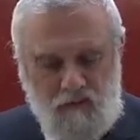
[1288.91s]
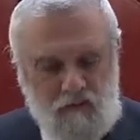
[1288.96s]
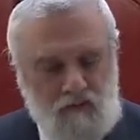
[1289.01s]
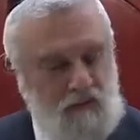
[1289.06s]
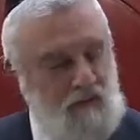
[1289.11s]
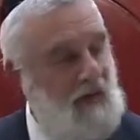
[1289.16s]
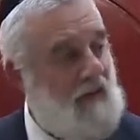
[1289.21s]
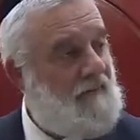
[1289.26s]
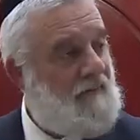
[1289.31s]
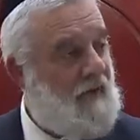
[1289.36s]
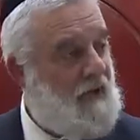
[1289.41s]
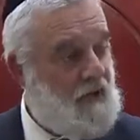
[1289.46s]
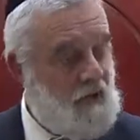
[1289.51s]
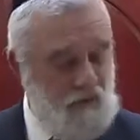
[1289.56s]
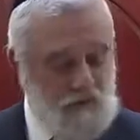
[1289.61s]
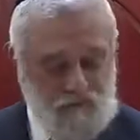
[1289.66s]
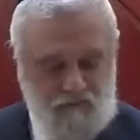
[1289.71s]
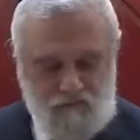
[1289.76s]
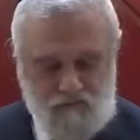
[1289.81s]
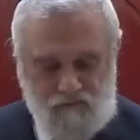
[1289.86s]

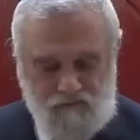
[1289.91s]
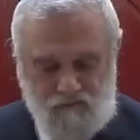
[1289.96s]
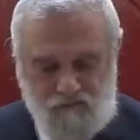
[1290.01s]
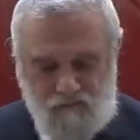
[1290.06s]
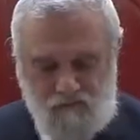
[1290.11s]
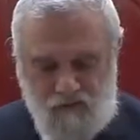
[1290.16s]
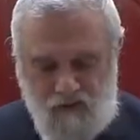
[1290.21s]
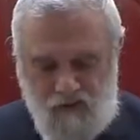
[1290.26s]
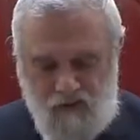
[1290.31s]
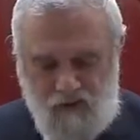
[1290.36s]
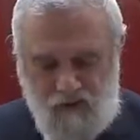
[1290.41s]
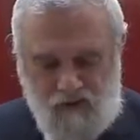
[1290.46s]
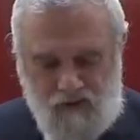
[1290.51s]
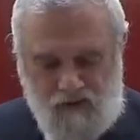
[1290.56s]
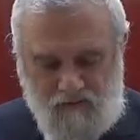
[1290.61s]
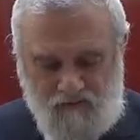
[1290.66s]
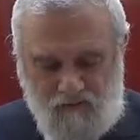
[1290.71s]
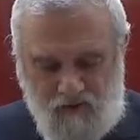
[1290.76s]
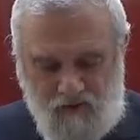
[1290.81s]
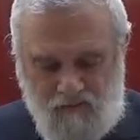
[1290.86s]
Salvation
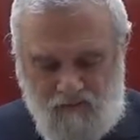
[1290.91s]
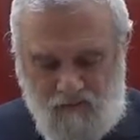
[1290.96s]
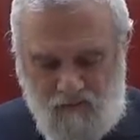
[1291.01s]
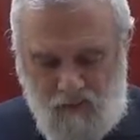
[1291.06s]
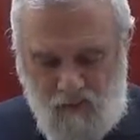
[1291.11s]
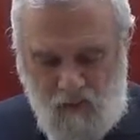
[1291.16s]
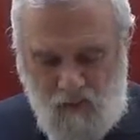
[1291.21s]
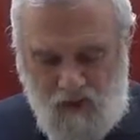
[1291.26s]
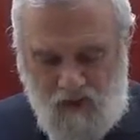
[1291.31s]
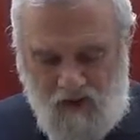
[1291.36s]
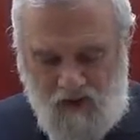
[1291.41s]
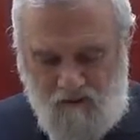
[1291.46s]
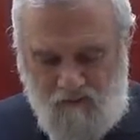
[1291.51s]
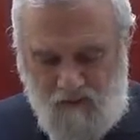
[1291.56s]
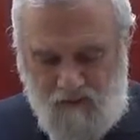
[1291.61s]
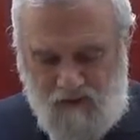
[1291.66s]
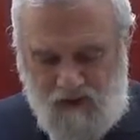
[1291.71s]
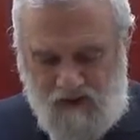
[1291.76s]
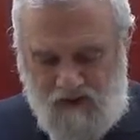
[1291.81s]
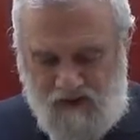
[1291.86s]
is far from the wicked,
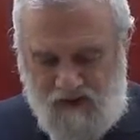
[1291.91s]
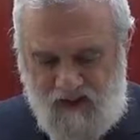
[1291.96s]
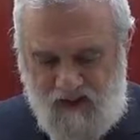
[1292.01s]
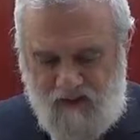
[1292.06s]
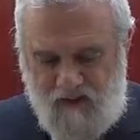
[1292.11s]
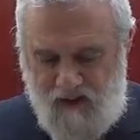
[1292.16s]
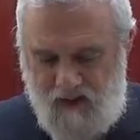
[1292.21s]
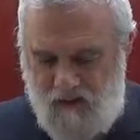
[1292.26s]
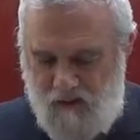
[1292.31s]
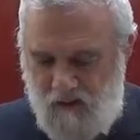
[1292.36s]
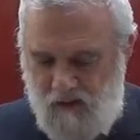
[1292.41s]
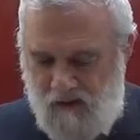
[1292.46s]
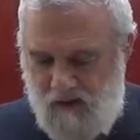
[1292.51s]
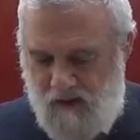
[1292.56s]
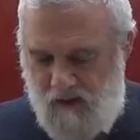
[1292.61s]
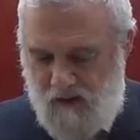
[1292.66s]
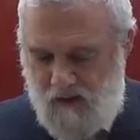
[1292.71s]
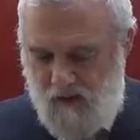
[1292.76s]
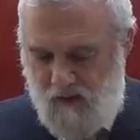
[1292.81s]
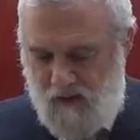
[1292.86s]
for they seek not your
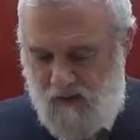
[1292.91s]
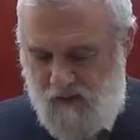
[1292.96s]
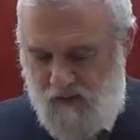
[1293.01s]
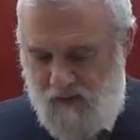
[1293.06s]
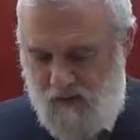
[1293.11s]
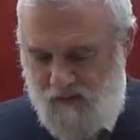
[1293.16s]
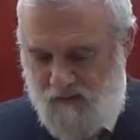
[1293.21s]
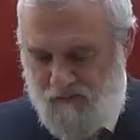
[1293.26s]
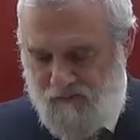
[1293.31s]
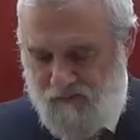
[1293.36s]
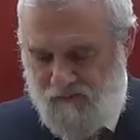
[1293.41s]
statutes.